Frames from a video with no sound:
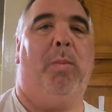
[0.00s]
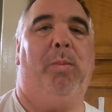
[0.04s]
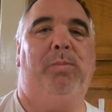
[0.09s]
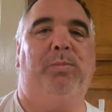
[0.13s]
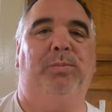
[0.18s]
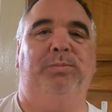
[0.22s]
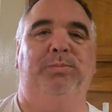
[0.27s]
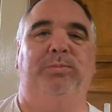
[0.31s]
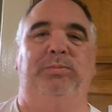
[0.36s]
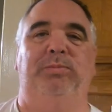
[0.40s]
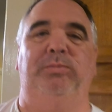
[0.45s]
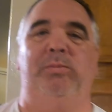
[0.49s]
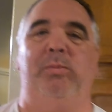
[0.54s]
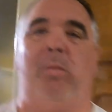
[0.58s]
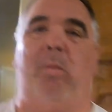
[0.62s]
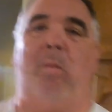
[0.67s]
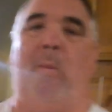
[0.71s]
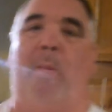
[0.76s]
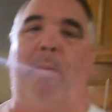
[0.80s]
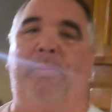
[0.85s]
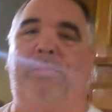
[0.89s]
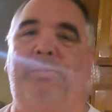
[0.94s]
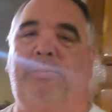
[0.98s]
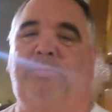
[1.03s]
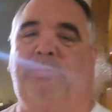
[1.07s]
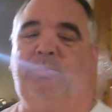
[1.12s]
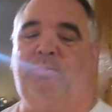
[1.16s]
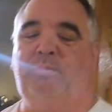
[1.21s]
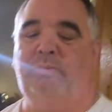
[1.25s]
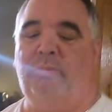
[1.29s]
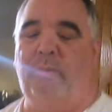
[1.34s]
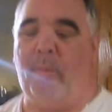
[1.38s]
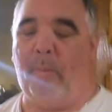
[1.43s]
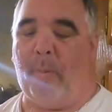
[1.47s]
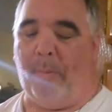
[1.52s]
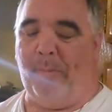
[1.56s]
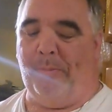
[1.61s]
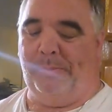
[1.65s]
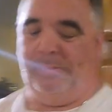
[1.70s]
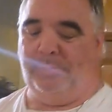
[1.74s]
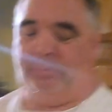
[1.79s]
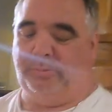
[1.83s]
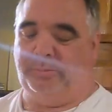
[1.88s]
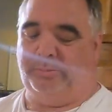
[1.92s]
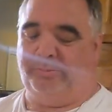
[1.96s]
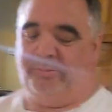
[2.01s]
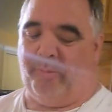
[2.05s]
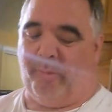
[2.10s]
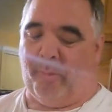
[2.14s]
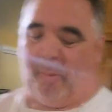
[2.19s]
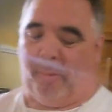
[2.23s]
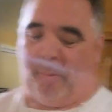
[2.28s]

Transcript: Oh, okay. All right.